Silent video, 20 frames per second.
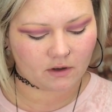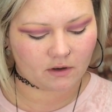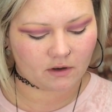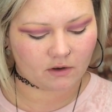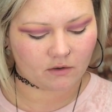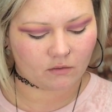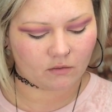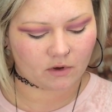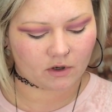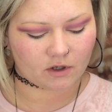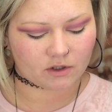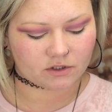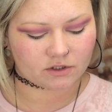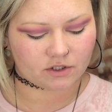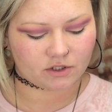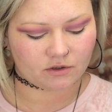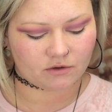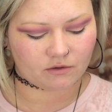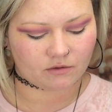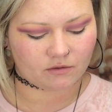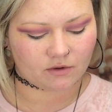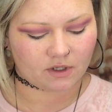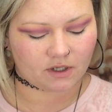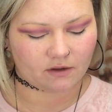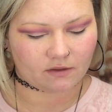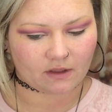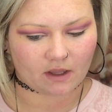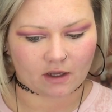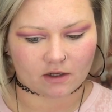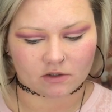It'll work too. It
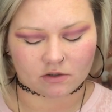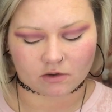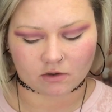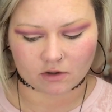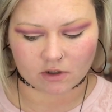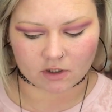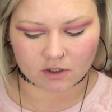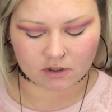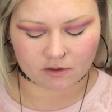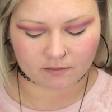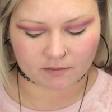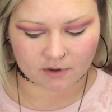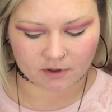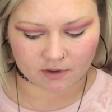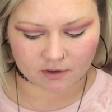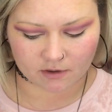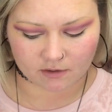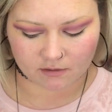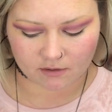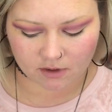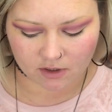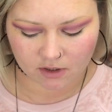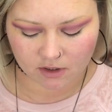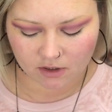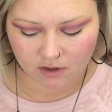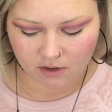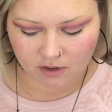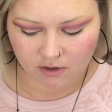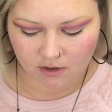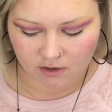ain't that dark, but
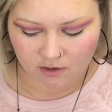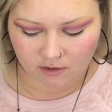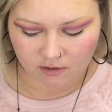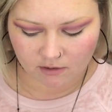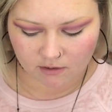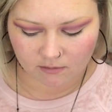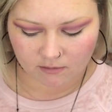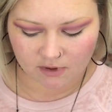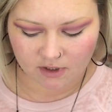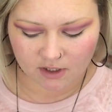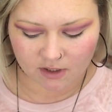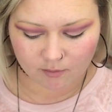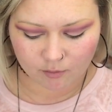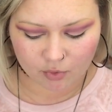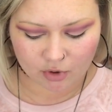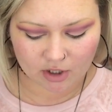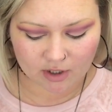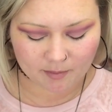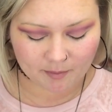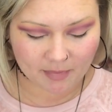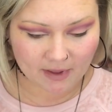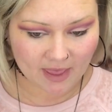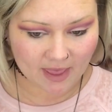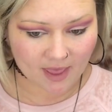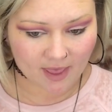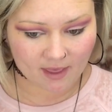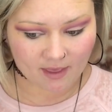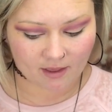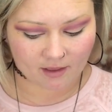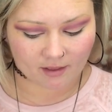I'm getting pretty
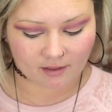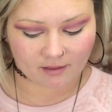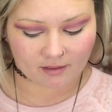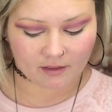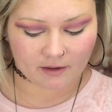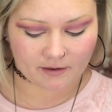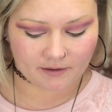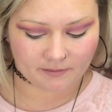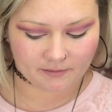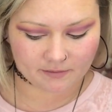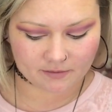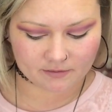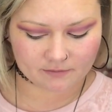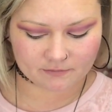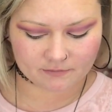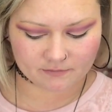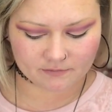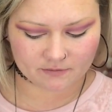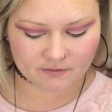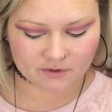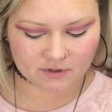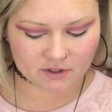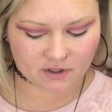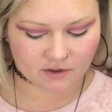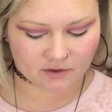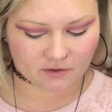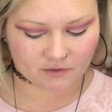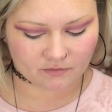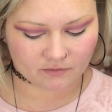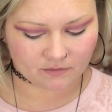pale, so
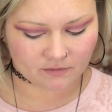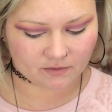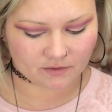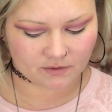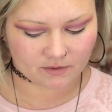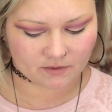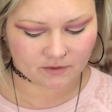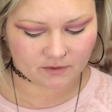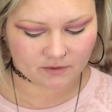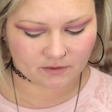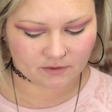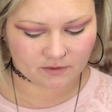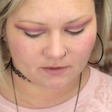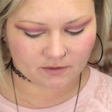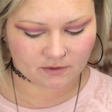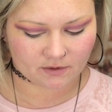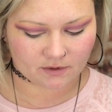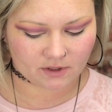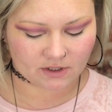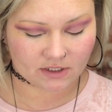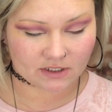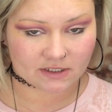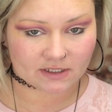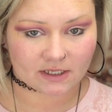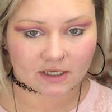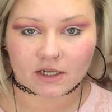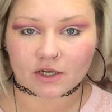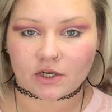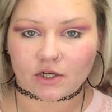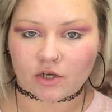I need to
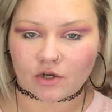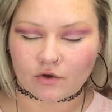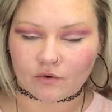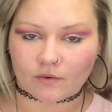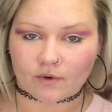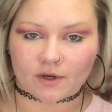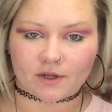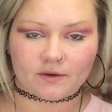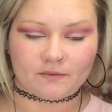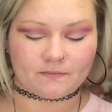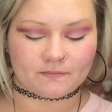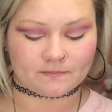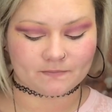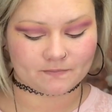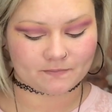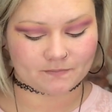get a new one.